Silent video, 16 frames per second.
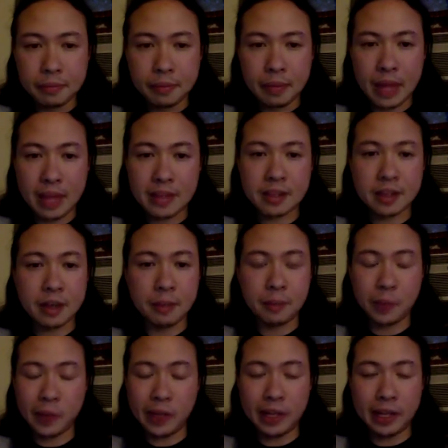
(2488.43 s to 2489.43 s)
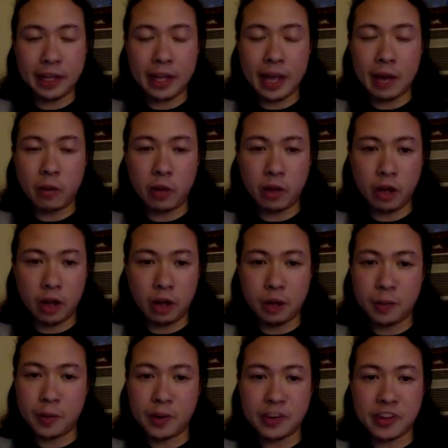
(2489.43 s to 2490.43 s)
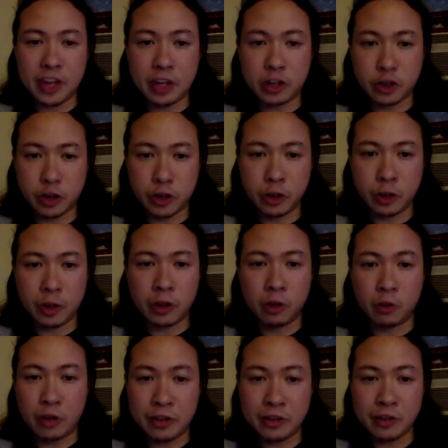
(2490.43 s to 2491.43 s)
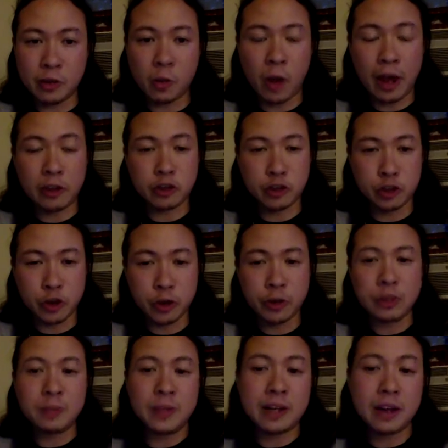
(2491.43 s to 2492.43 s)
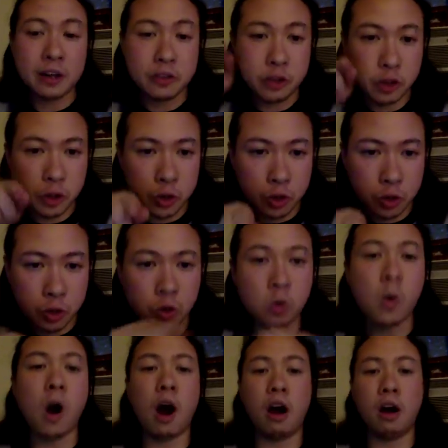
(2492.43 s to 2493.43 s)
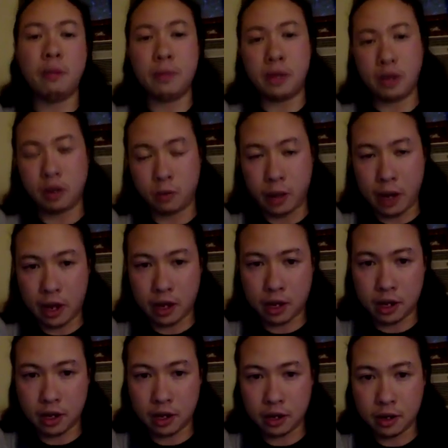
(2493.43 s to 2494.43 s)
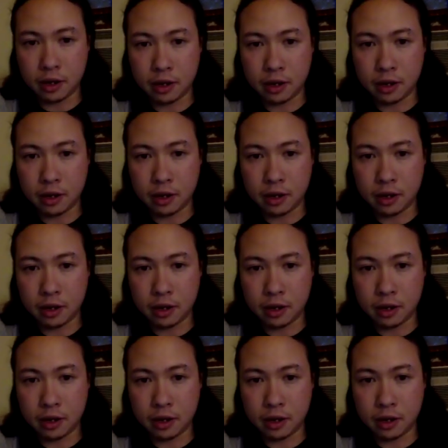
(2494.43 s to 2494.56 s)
It's completely and 100% true, and the reason why it's true is because you are being awakened.